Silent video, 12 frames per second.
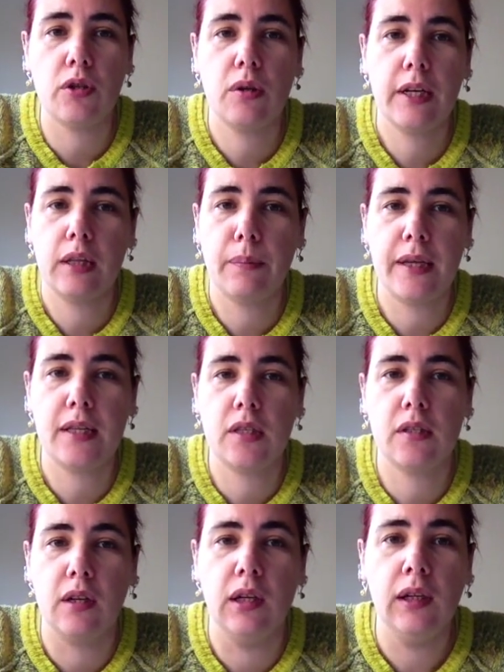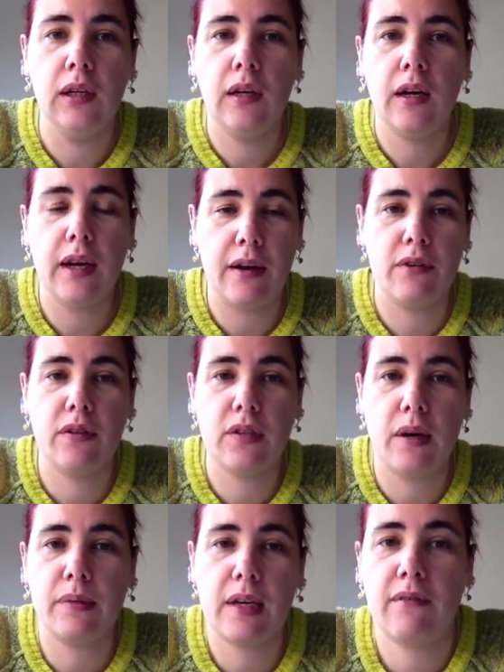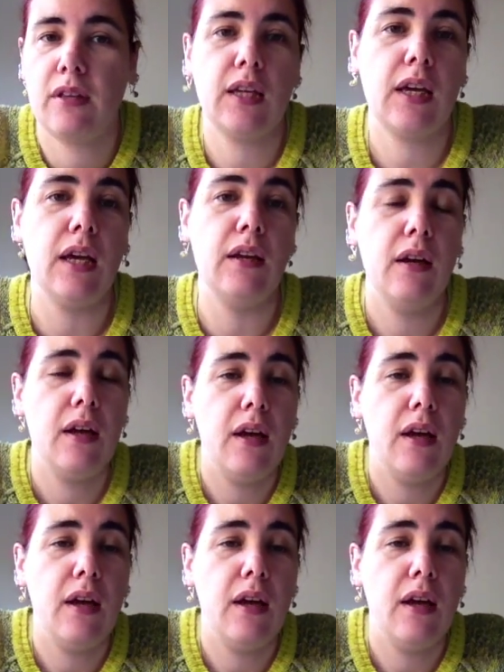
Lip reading: do little bits and have enough time to get everything in.